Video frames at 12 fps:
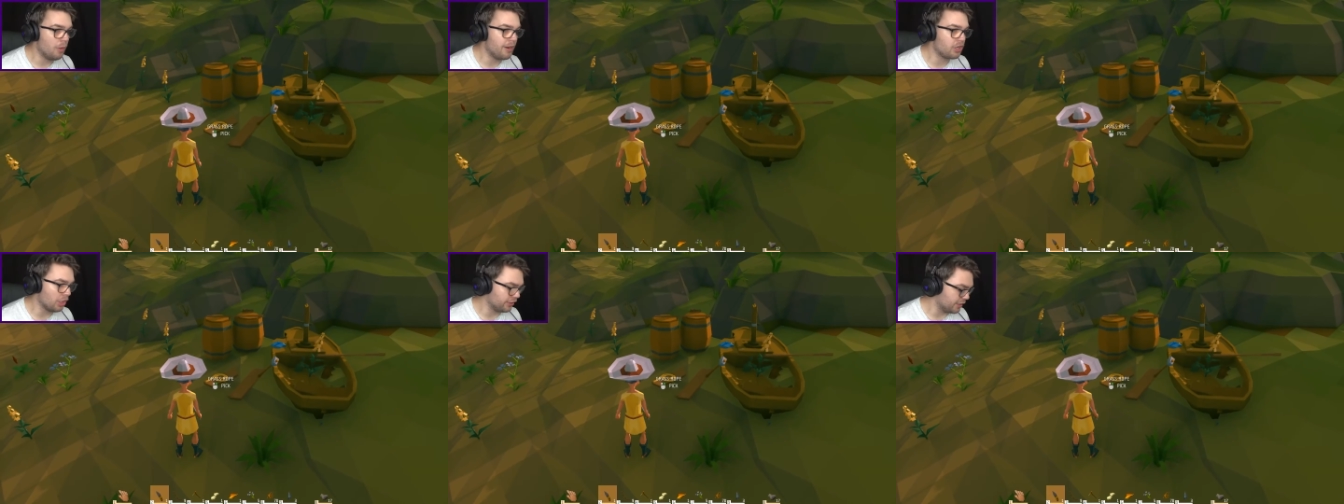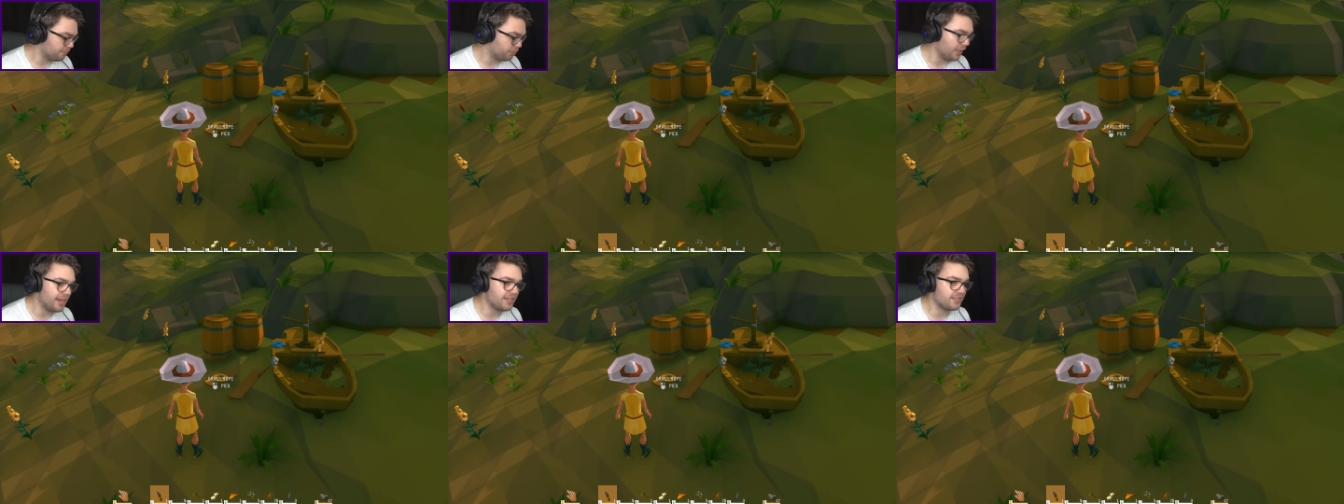Oh my god, there's
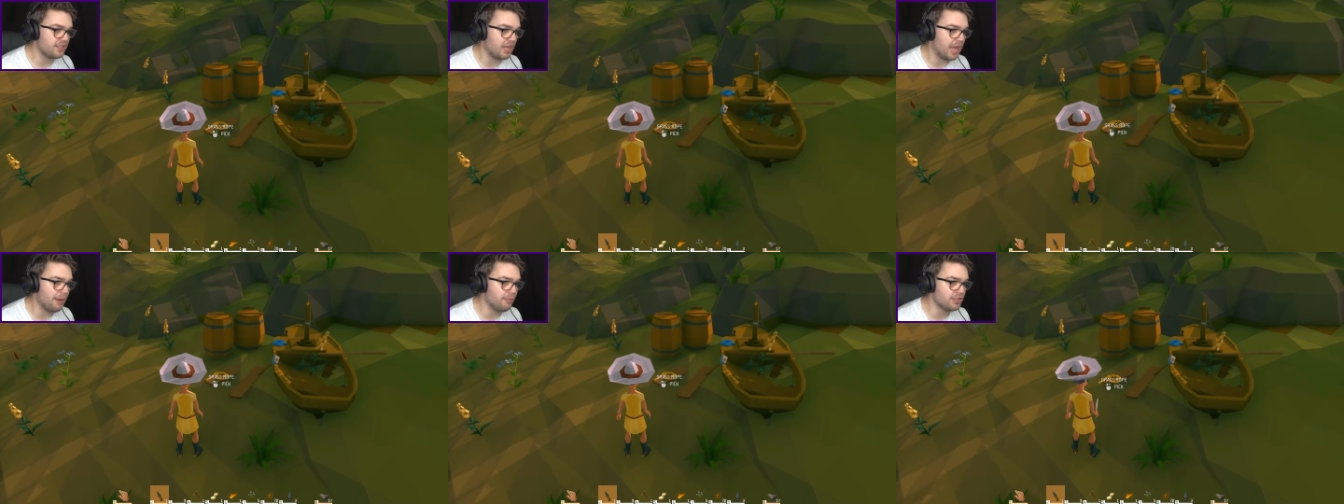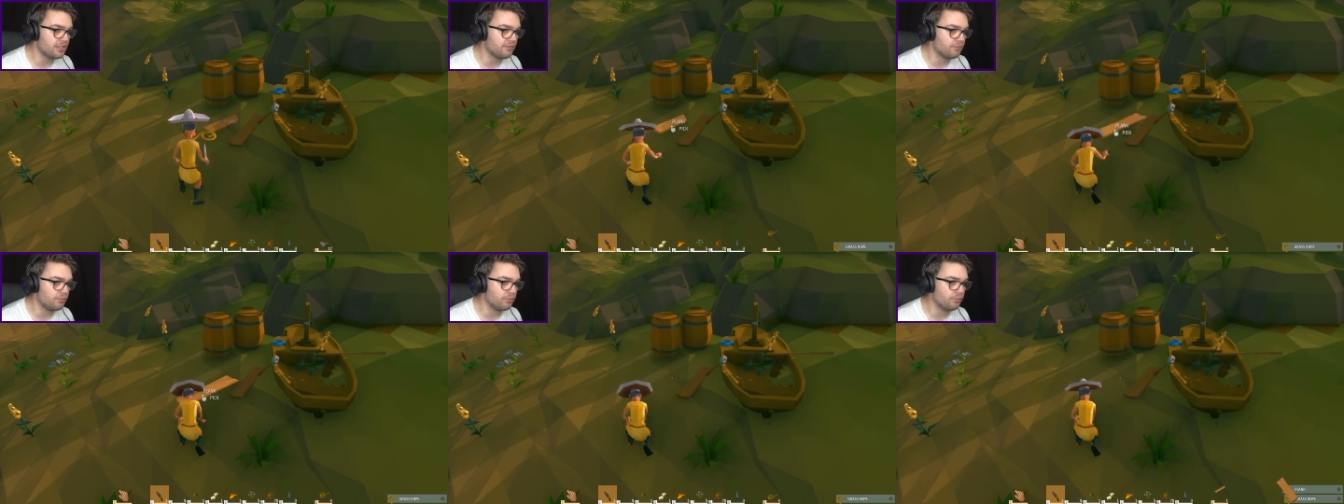planks and hammers
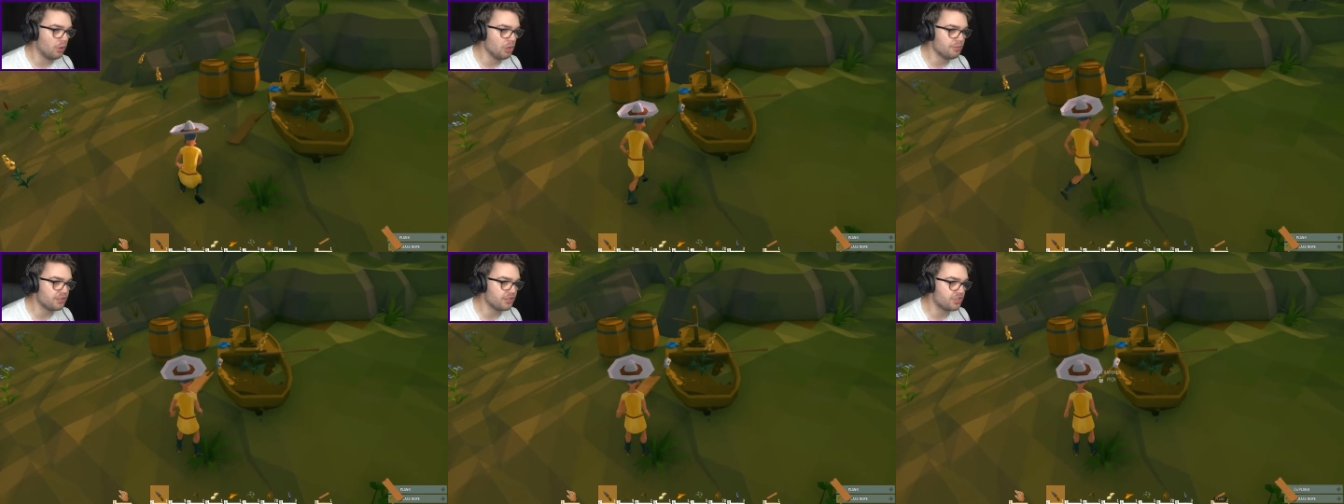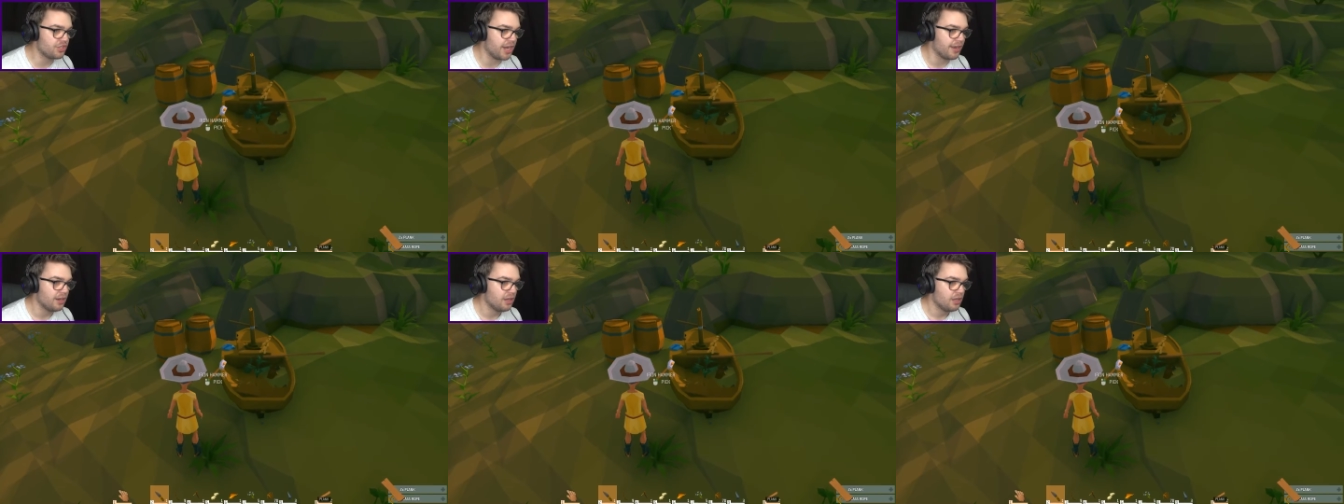and ropes and
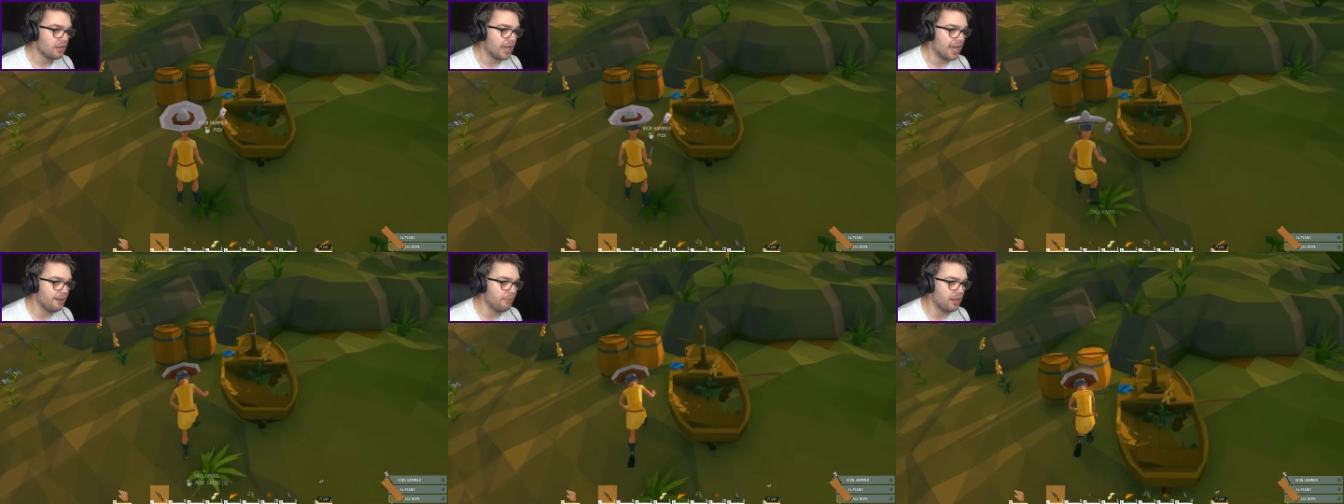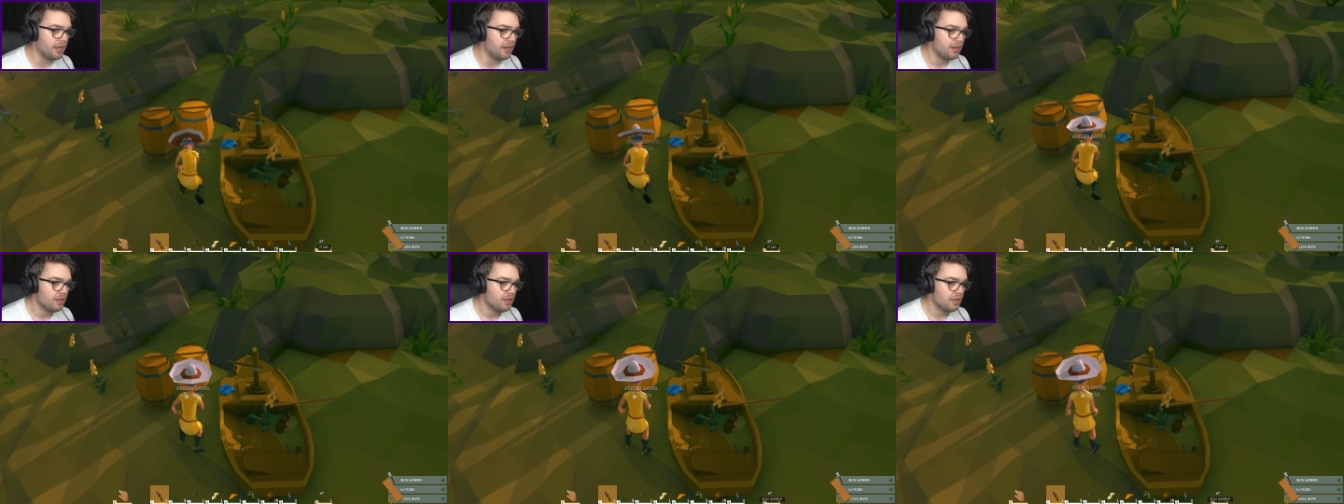shit.
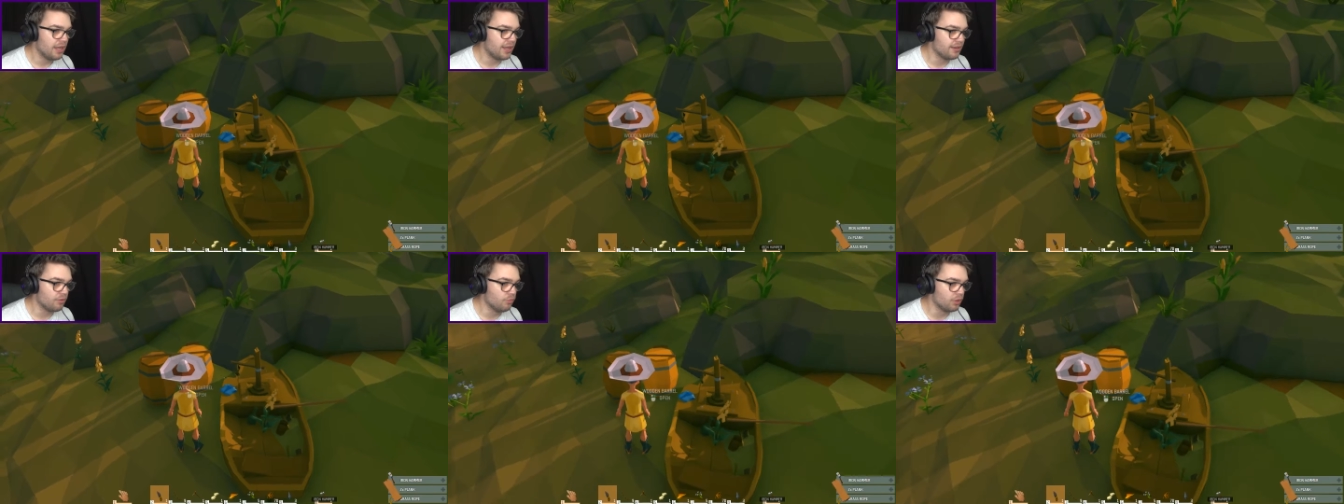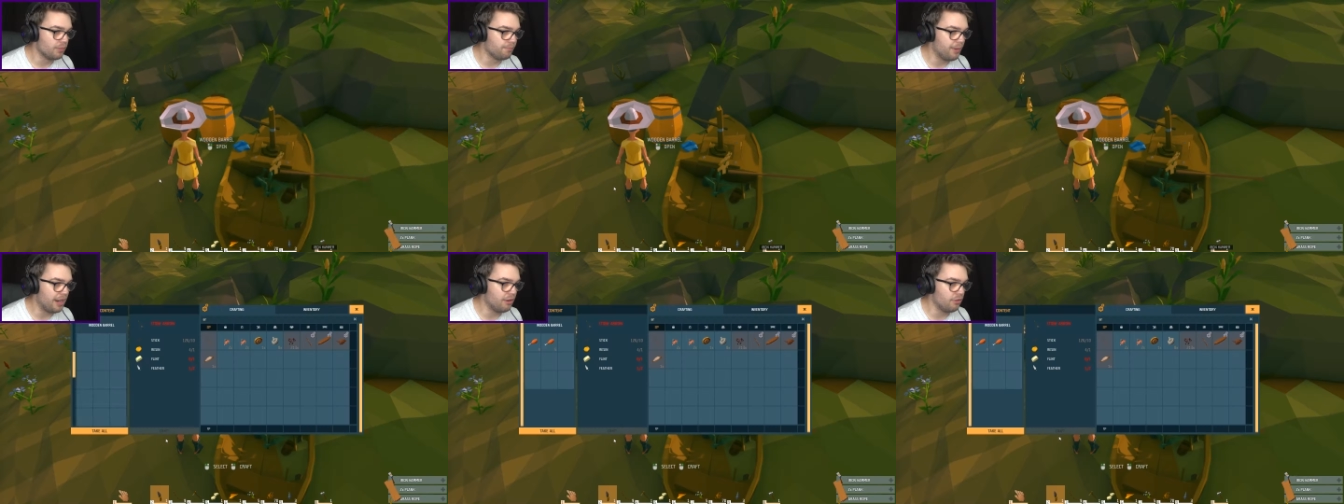Hammer and wooden
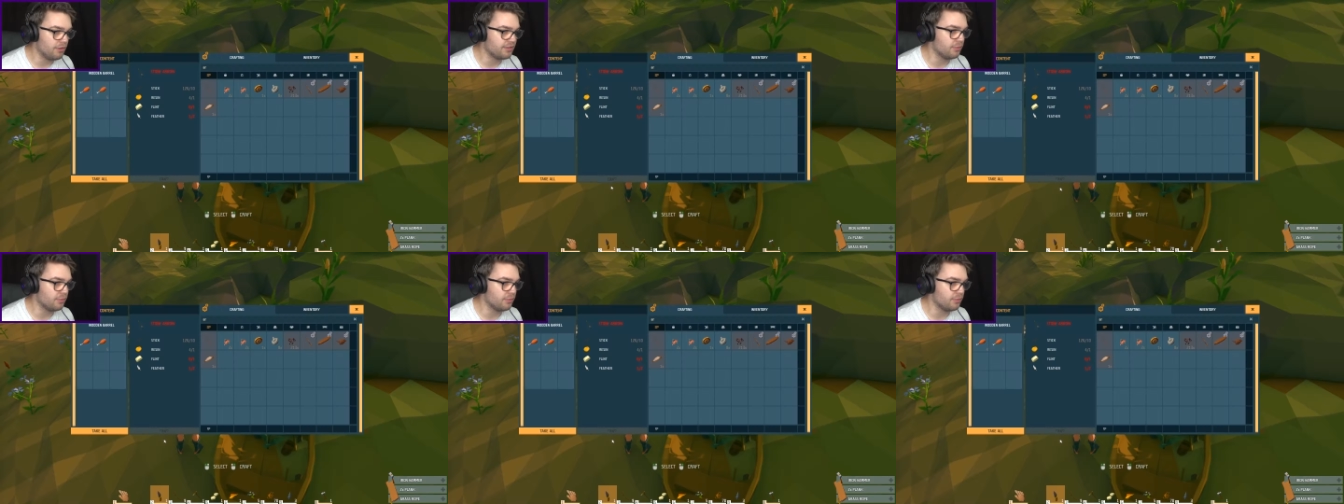barrel.